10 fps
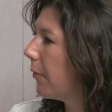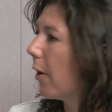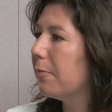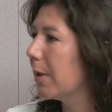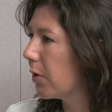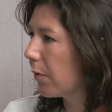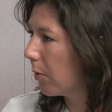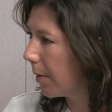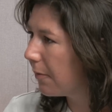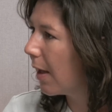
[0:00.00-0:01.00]
5 missions were
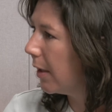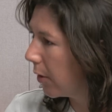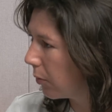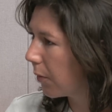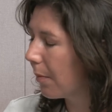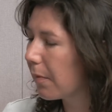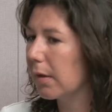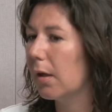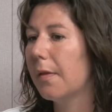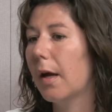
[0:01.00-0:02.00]
a bit vague or
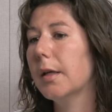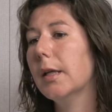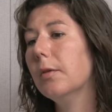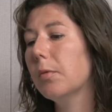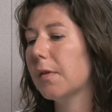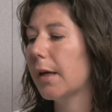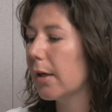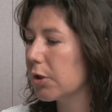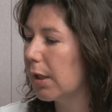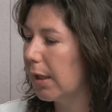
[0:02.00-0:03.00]
something like that. And he was saying,
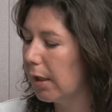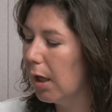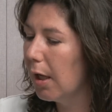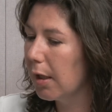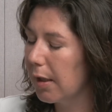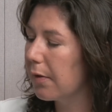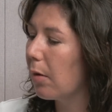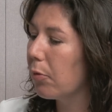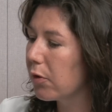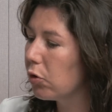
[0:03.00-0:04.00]
actually, Keir
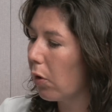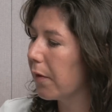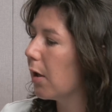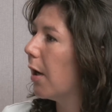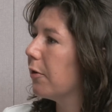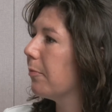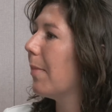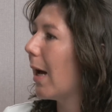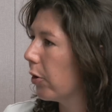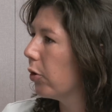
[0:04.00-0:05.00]
Starmer is not the kind of
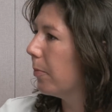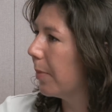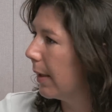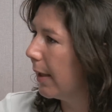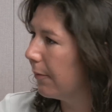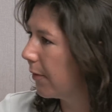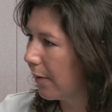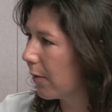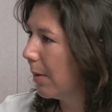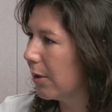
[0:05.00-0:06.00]
man who believes
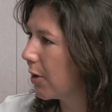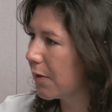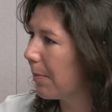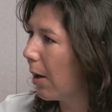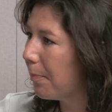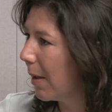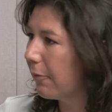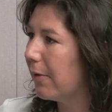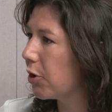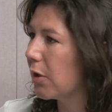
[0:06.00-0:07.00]
in speeches about
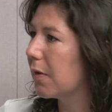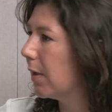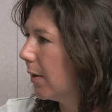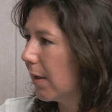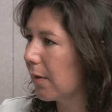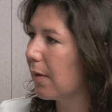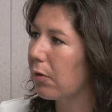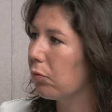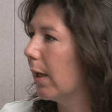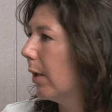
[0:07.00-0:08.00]
big visions. He thinks
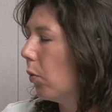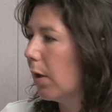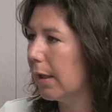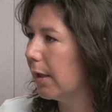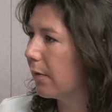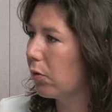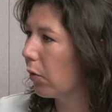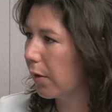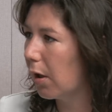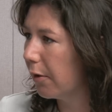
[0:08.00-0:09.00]
that's really woolly. He's
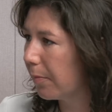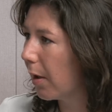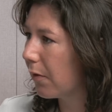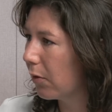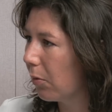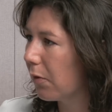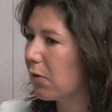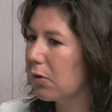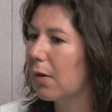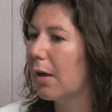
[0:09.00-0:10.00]
not the kind of person who wants to do